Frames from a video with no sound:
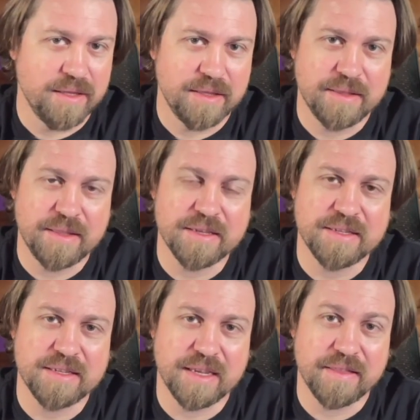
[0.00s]
this
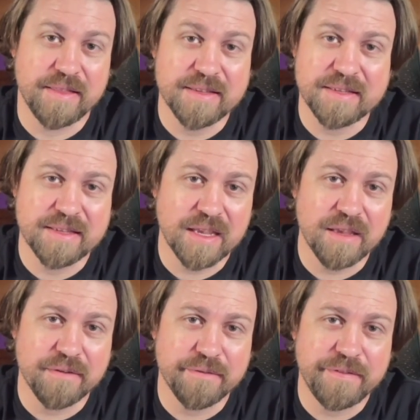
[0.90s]
is it. This is a
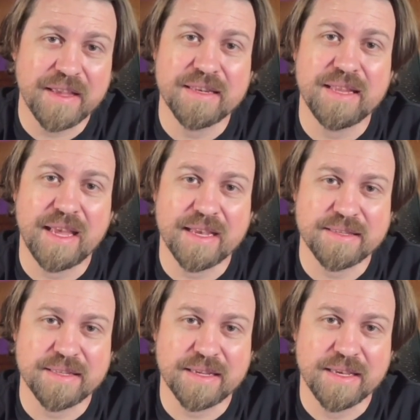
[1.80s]

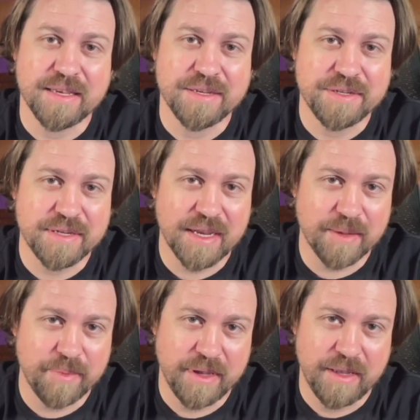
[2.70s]
fantastic shape.